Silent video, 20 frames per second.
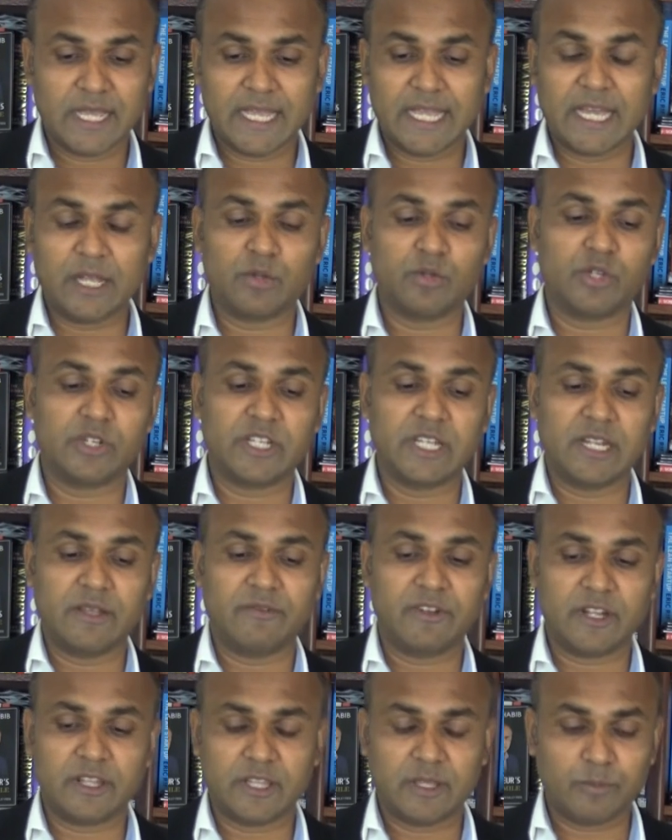and we
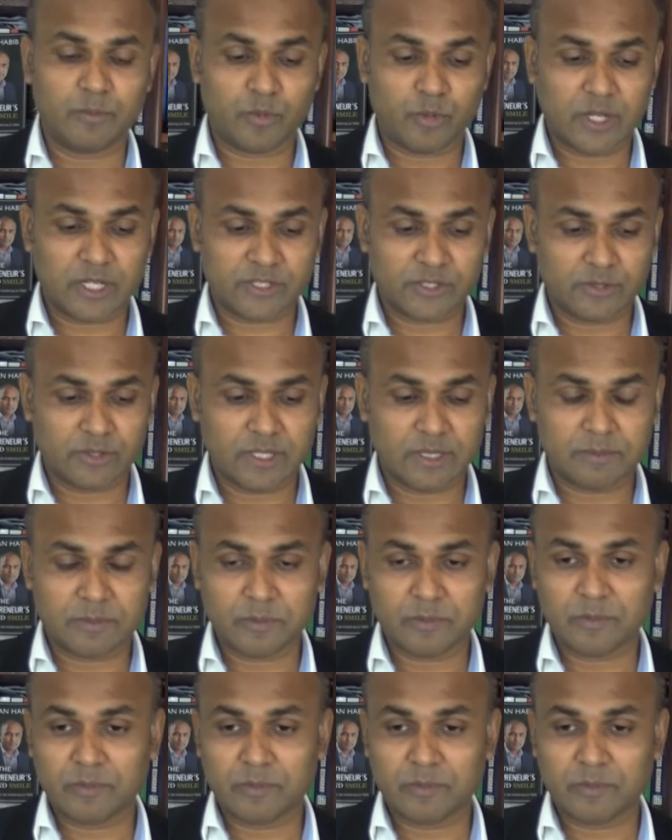deliver them products to them.